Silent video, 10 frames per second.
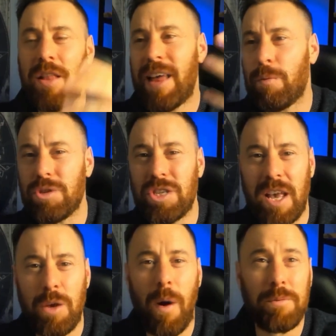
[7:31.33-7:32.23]
that will set
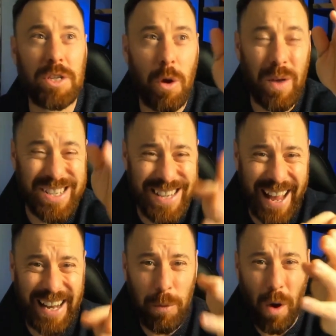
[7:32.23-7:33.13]
you up to know
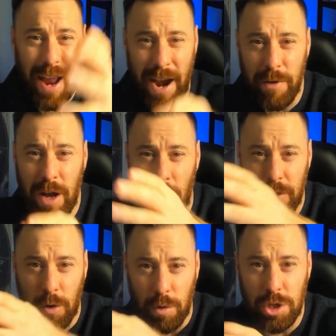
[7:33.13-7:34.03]
exactly what area of the
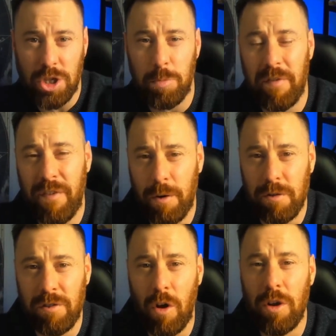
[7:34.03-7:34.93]
course you should be
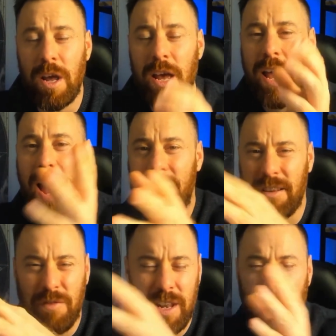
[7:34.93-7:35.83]
focused on. And there's
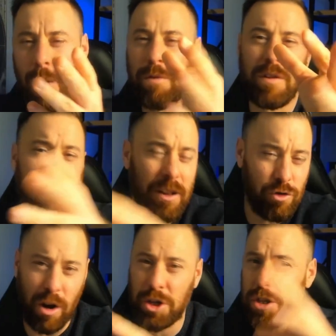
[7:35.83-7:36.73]
videos and
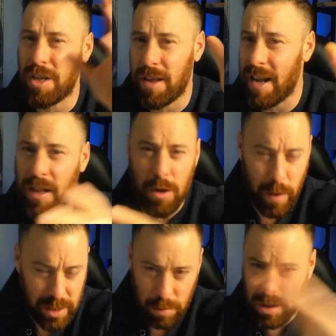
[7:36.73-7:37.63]
instructions at the end of the
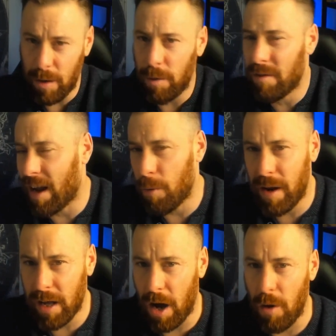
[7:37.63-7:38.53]
quiz that will tell you exactly where
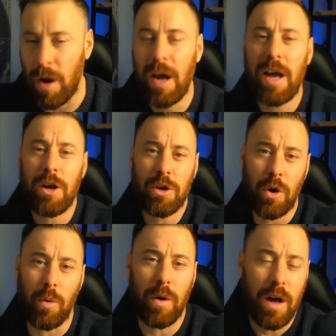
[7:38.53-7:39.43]
to go.
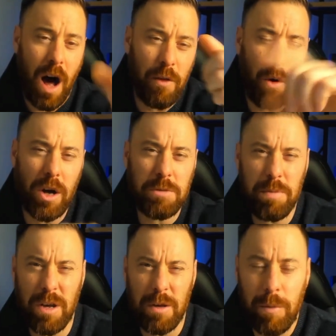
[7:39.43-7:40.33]
Cool. Otherwise, book
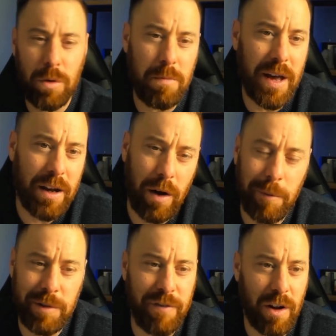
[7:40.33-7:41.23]
a meeting with me and I'll help
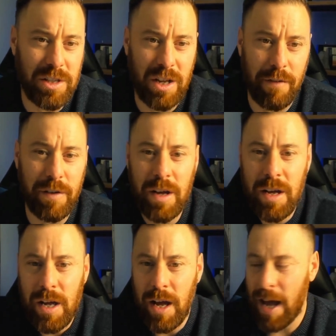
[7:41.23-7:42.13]
you find stuff.
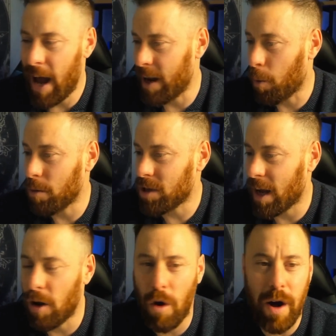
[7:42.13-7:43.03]
And it won't take
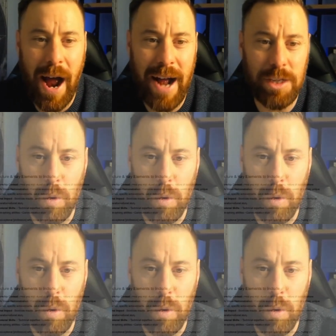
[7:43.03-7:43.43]
long at all.